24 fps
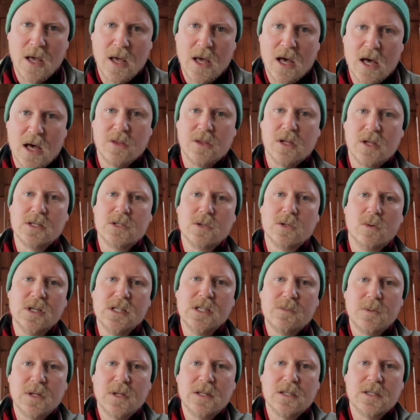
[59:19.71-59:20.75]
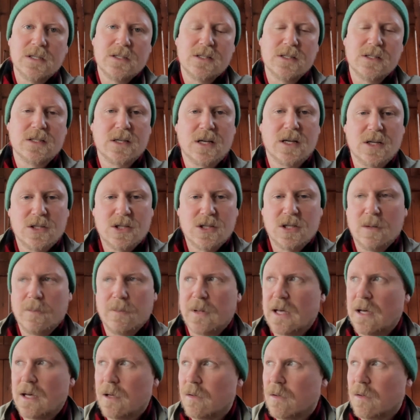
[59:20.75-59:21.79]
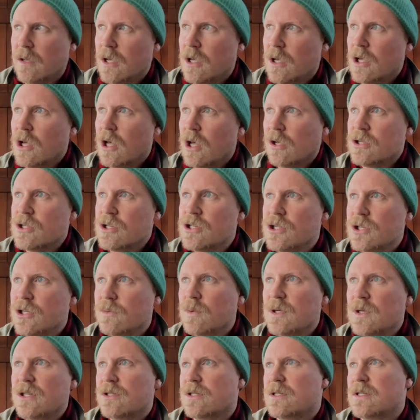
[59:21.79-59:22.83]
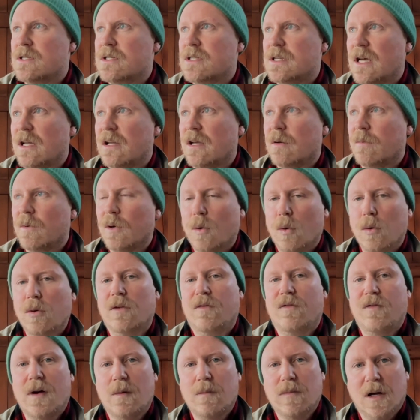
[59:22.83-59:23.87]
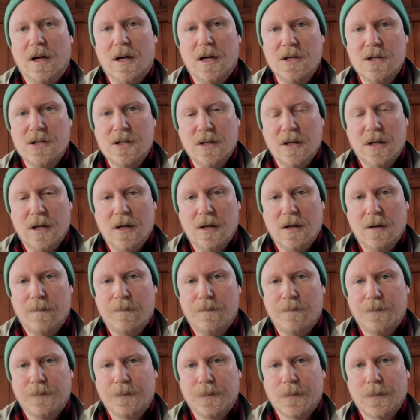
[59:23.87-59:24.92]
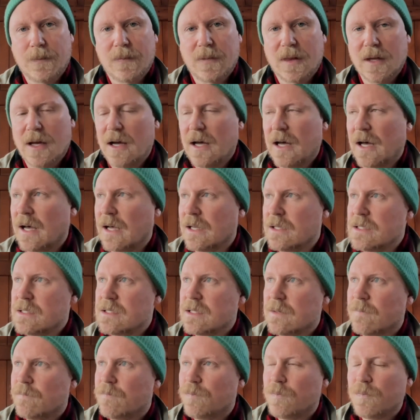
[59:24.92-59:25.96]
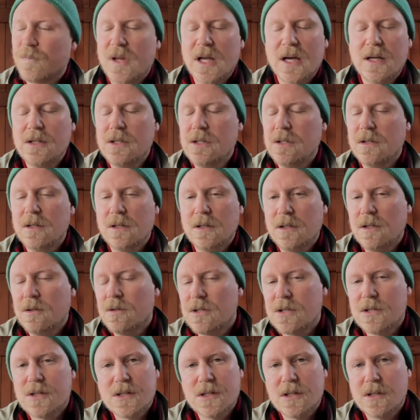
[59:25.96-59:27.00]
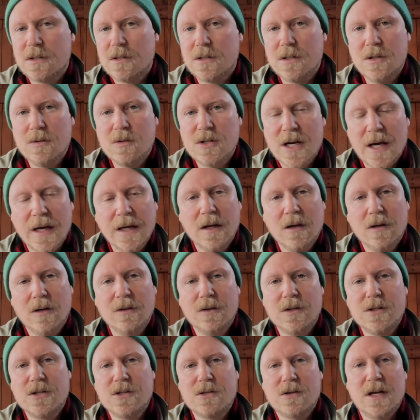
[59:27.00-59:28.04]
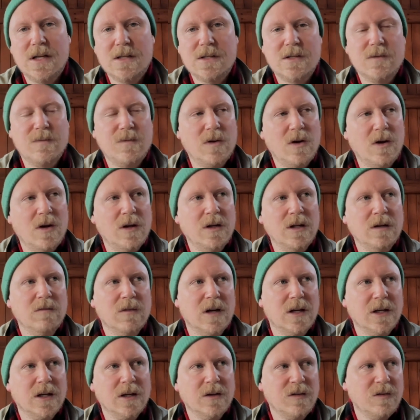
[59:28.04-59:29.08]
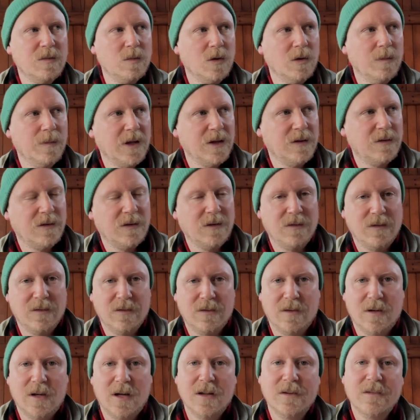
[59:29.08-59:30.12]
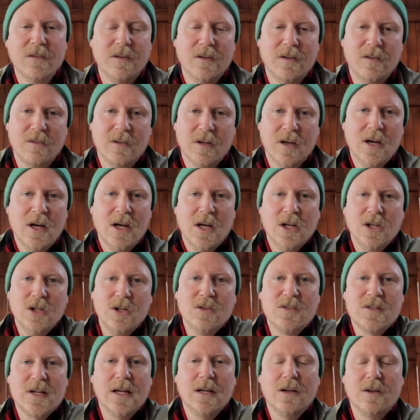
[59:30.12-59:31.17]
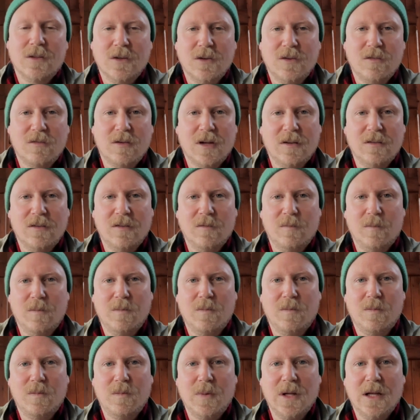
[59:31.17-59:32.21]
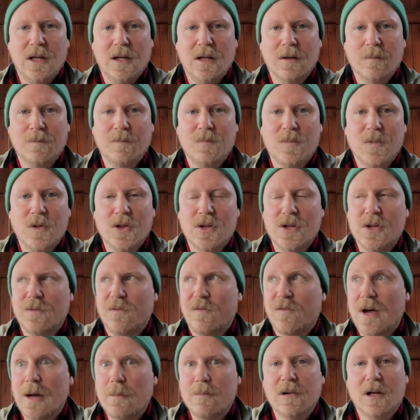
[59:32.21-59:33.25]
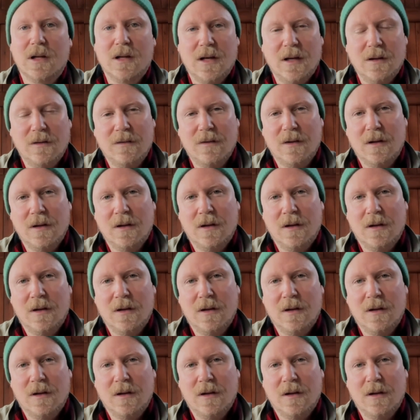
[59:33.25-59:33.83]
And there's always been this discussion about, should we just set up all the fabrication here? And then you, you just, you take on the stress of not only running a small business as an artist, you take on the stress of being the fabricator